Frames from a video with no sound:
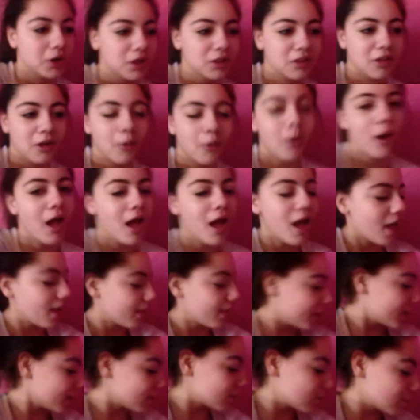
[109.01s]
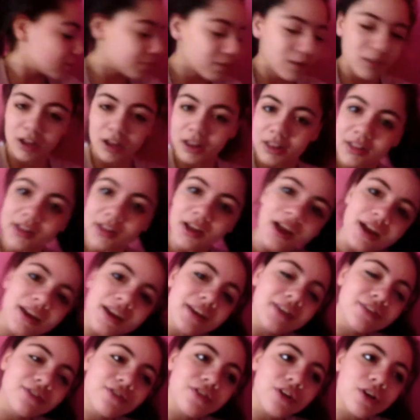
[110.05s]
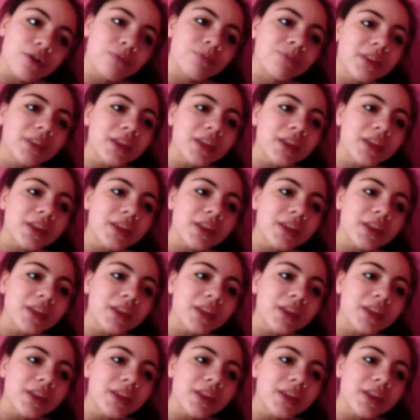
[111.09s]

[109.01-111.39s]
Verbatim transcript: So that is super exciting. Got a new phone,